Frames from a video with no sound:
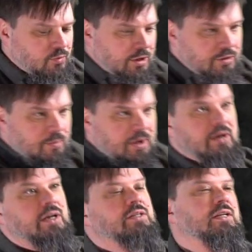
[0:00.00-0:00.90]
where the
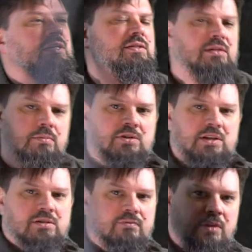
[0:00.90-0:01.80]
parry is. You get some
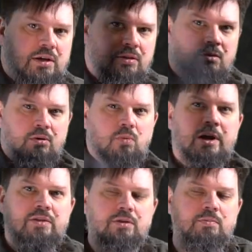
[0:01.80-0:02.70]
sense of like the
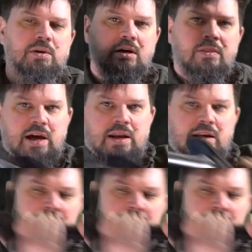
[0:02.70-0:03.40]
weight that beyond that,